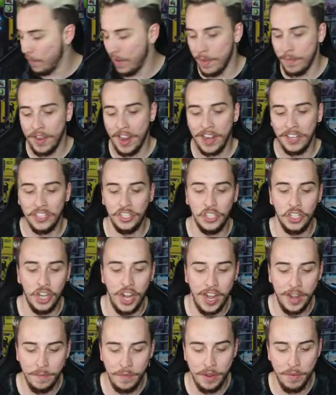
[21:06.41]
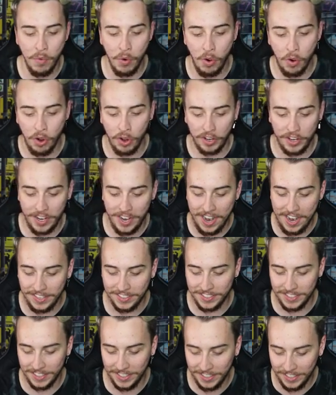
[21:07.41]
Maybe I should try to be more
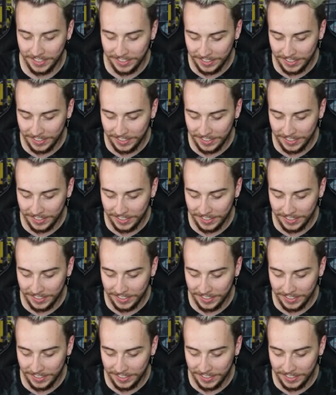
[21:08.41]
organized.